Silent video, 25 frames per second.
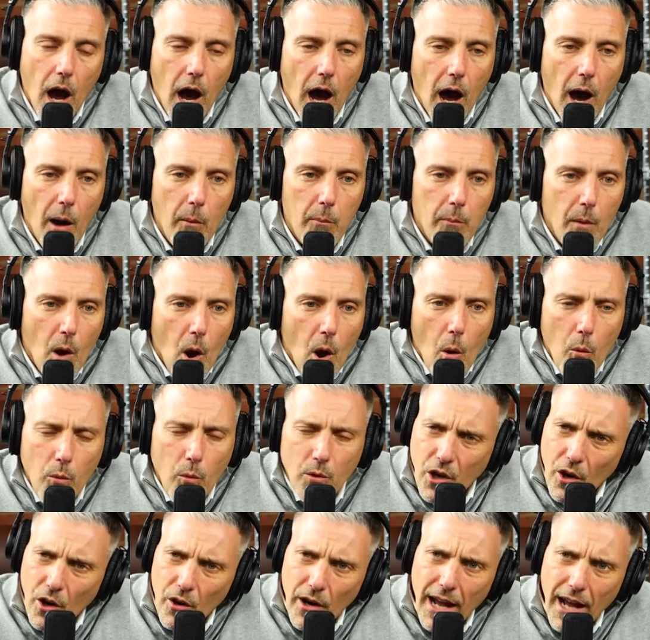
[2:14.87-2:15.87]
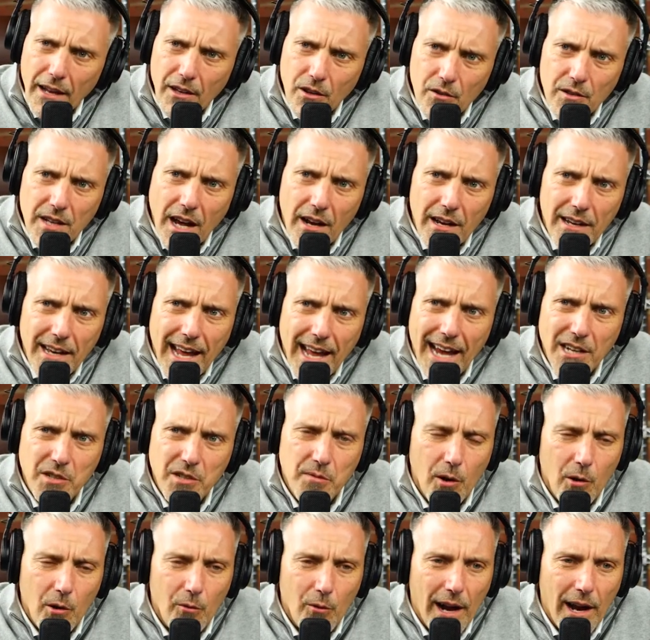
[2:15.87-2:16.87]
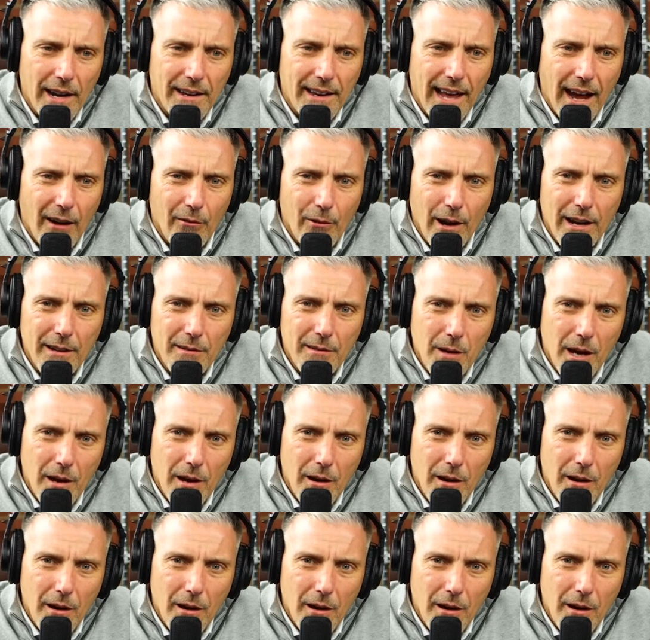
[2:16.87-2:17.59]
Uh, you're at you're down in Nashville right now, right?